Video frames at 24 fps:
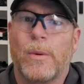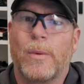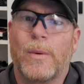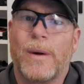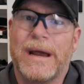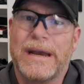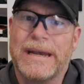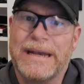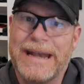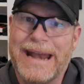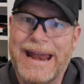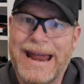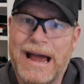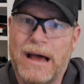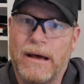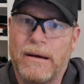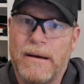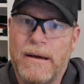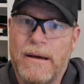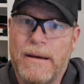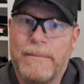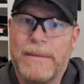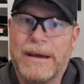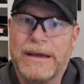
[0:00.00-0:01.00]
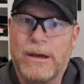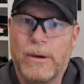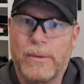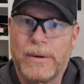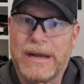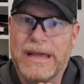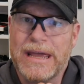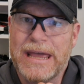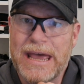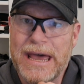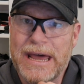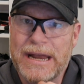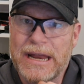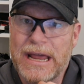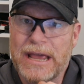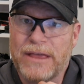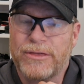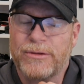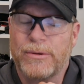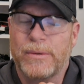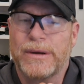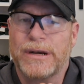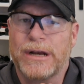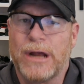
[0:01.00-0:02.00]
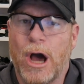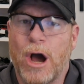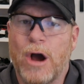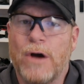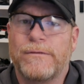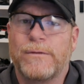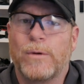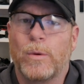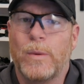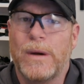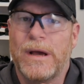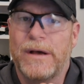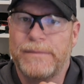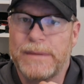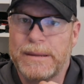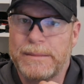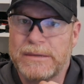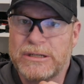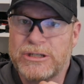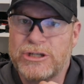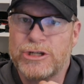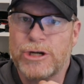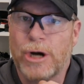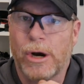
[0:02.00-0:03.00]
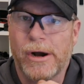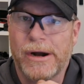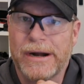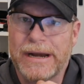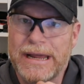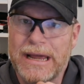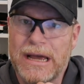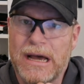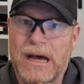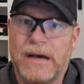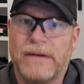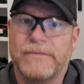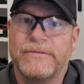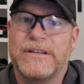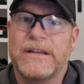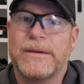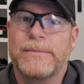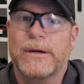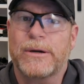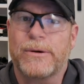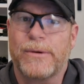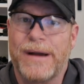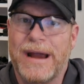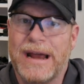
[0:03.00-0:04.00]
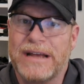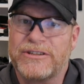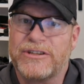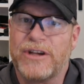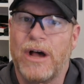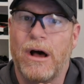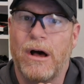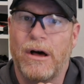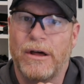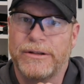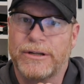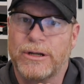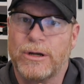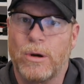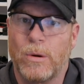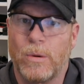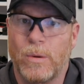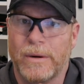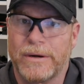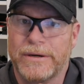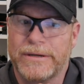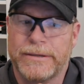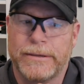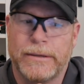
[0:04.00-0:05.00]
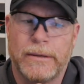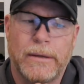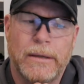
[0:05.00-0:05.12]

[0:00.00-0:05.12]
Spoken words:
right now by going ahead and throwing an overwhelming majority of Democrats on the court.